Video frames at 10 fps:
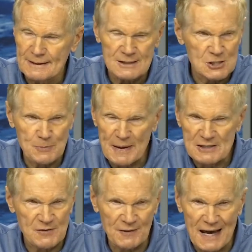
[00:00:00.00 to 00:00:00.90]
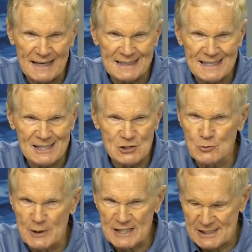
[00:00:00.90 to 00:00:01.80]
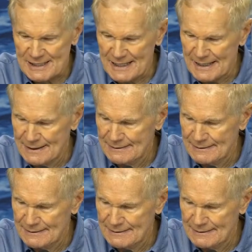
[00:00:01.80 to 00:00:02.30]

space flight is risky,